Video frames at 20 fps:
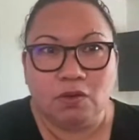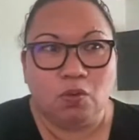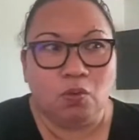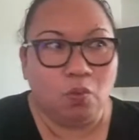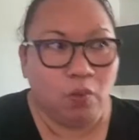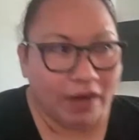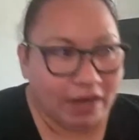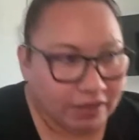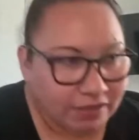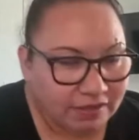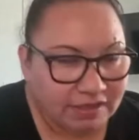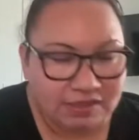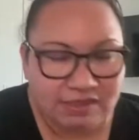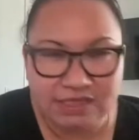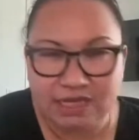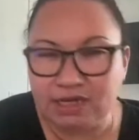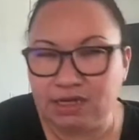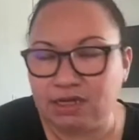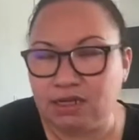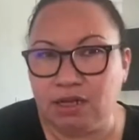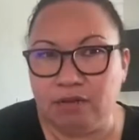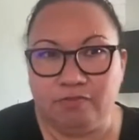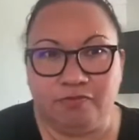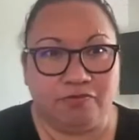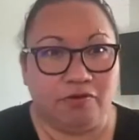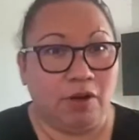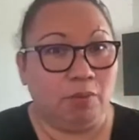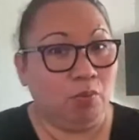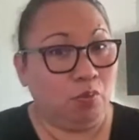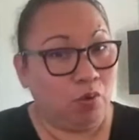where did this data come
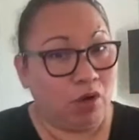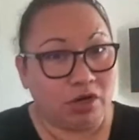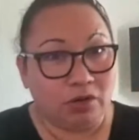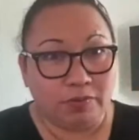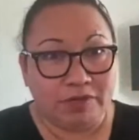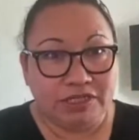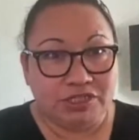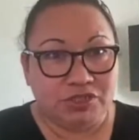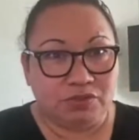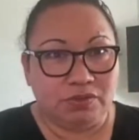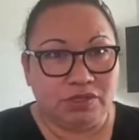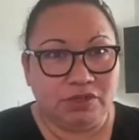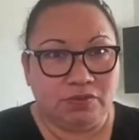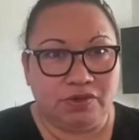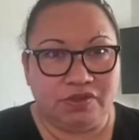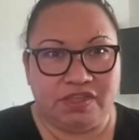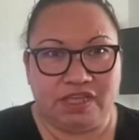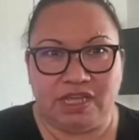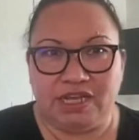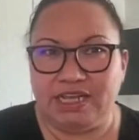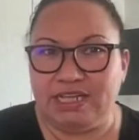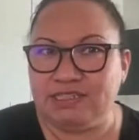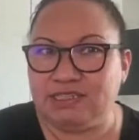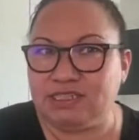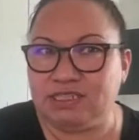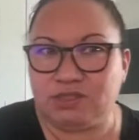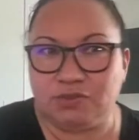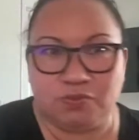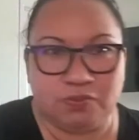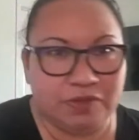from? What are we doing with it? Is
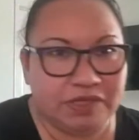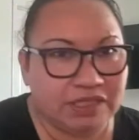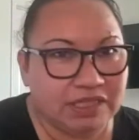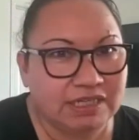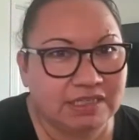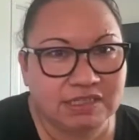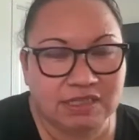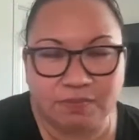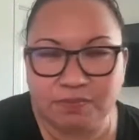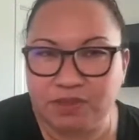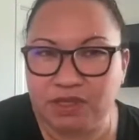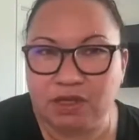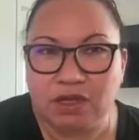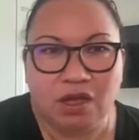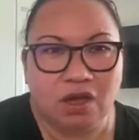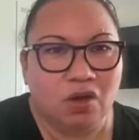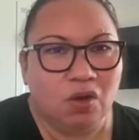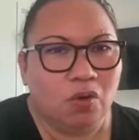this really something?